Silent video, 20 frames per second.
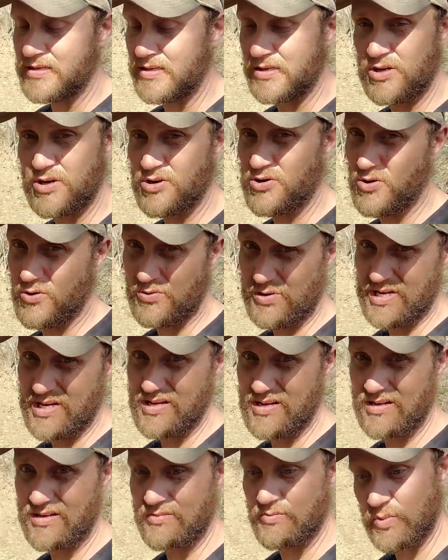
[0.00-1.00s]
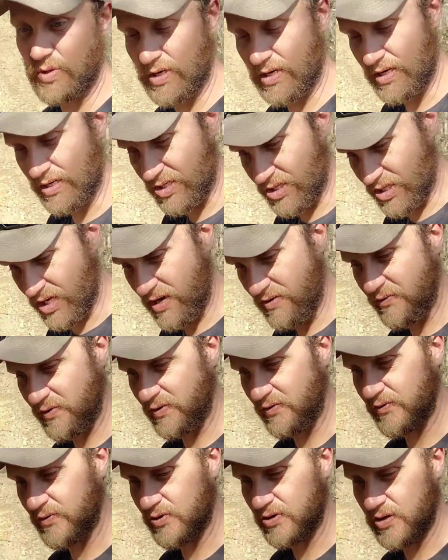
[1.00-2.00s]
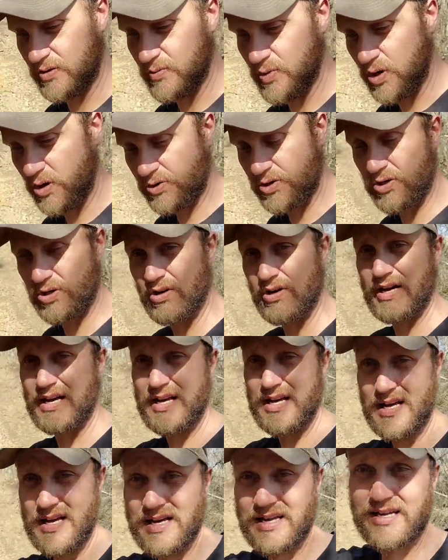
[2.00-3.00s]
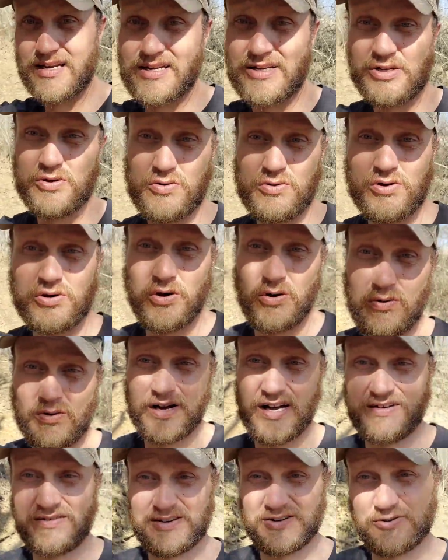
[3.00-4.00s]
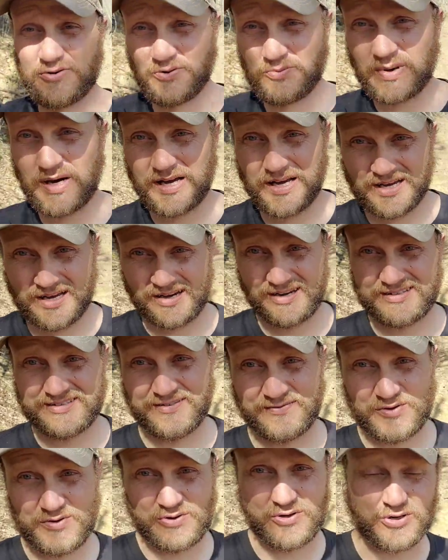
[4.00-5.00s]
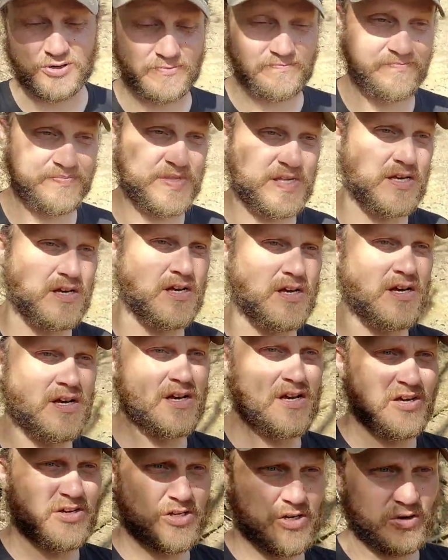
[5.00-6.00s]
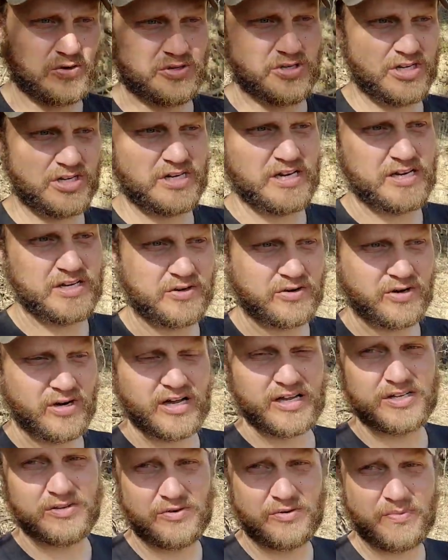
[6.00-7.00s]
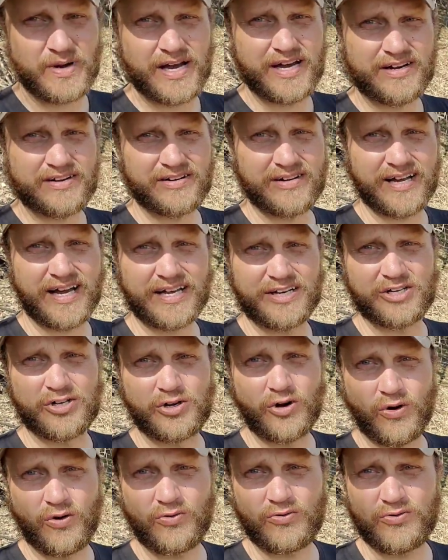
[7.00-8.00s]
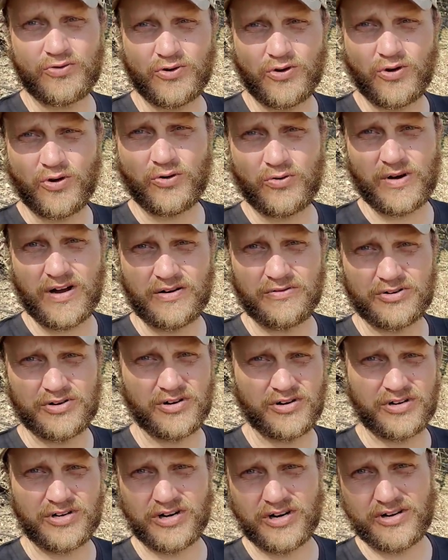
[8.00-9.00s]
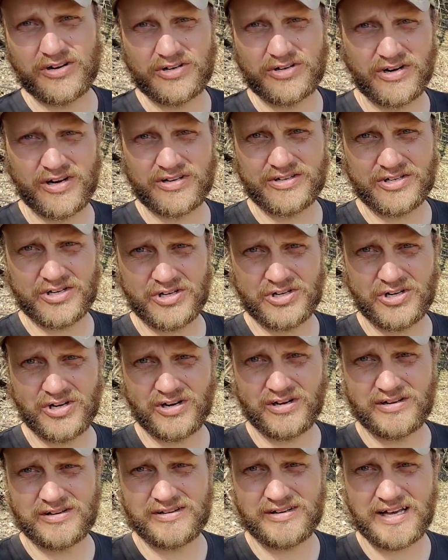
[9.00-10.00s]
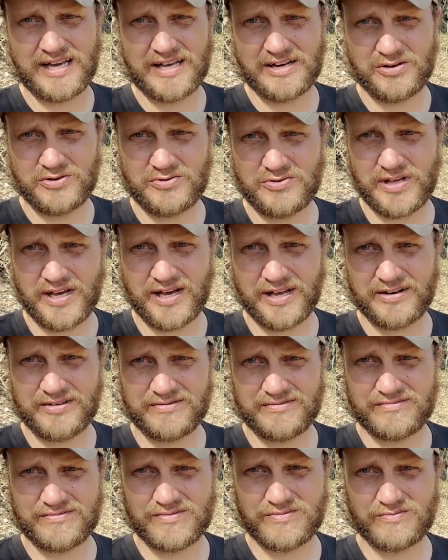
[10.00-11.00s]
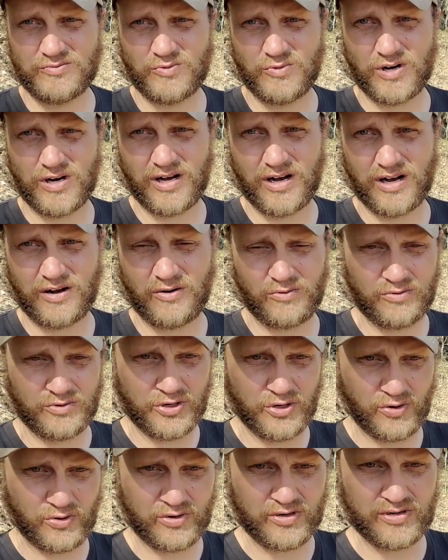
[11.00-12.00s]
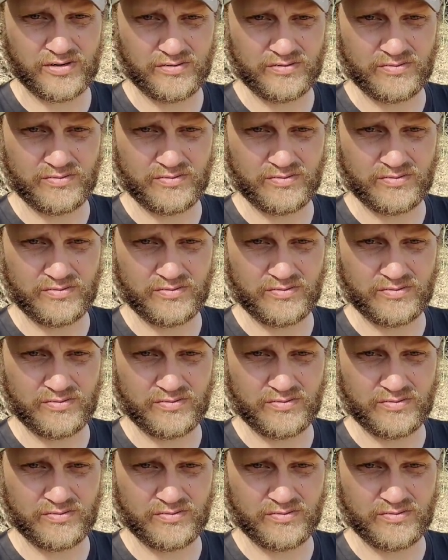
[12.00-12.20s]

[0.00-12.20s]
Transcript: The deer don't need it, but it's safer for the mulcher, and you don't have to do it by hand in the future. So just as, as a reminder, guys, don't go around your entire transition and do that, uh, you know,